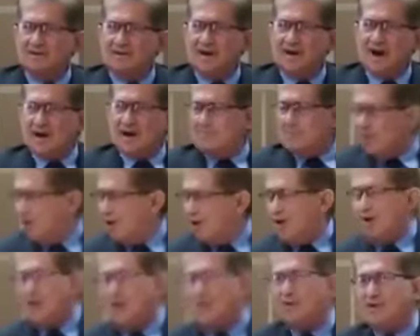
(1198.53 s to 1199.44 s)
I'm
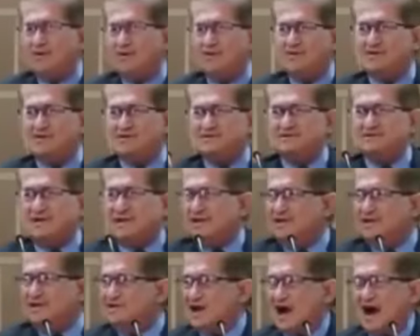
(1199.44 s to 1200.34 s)
all this
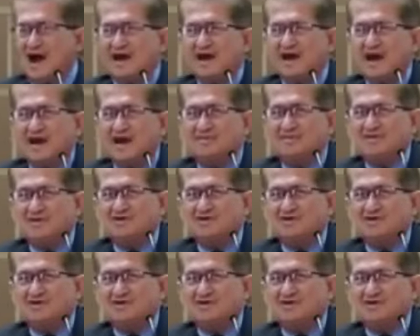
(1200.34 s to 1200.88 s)
knowledge, I am the